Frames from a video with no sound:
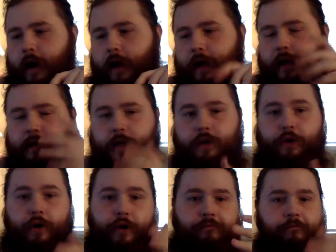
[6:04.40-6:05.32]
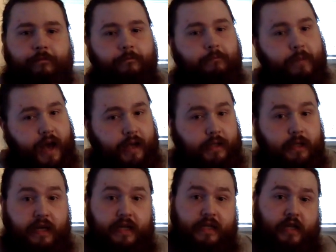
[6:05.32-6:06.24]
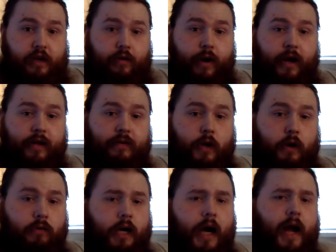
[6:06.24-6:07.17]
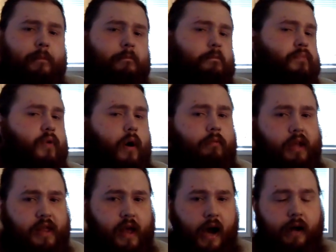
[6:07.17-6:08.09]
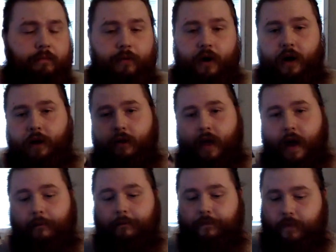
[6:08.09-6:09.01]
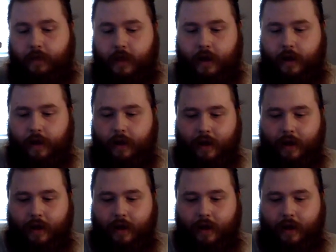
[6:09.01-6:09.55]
is it good? Yes. Is it the greatest of all time? Probably not. But yeah, the